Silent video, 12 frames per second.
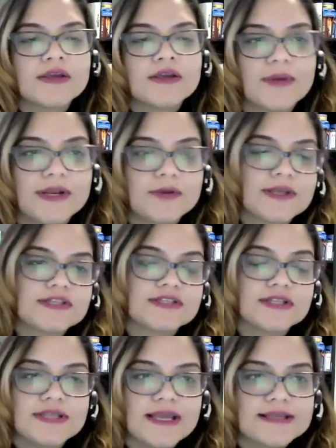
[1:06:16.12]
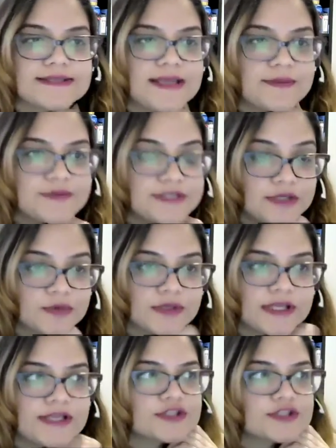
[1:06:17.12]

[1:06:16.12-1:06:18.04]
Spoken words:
Great question. Yes, absolutely.